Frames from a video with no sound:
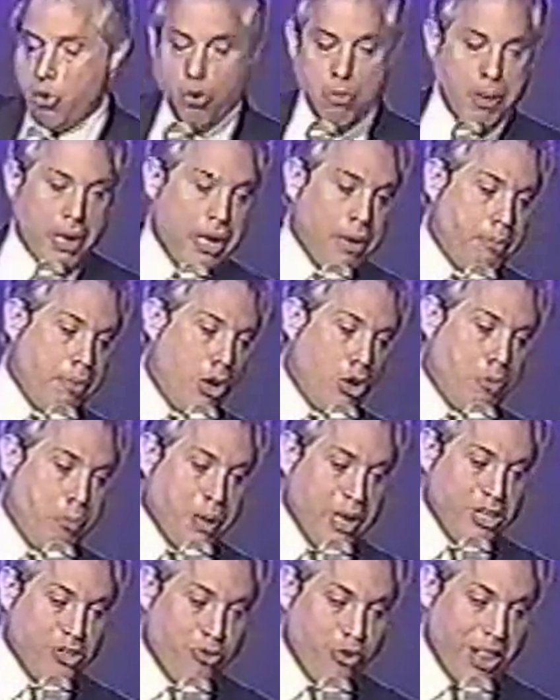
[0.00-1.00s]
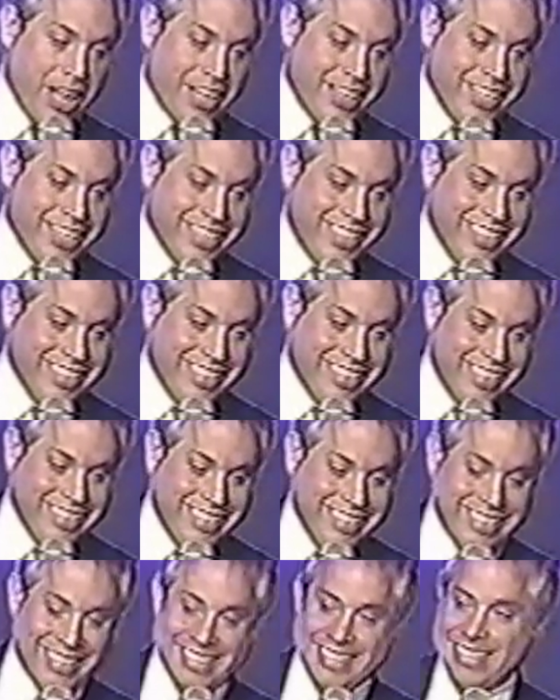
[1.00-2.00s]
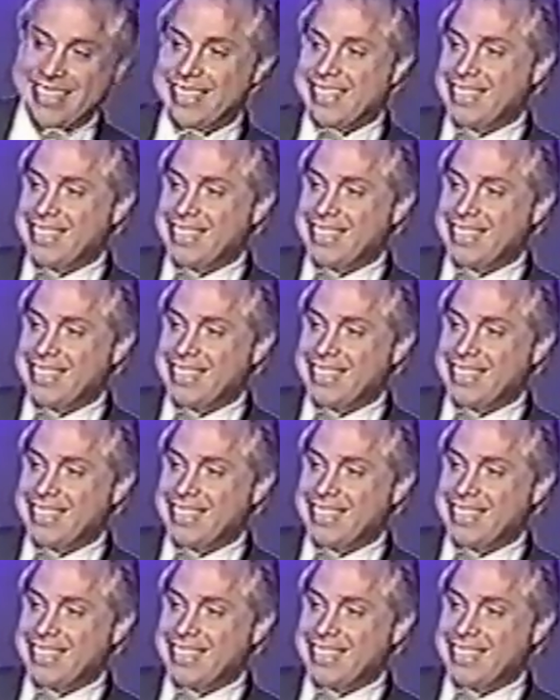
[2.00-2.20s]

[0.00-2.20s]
Screw them, I got a merit badge for that.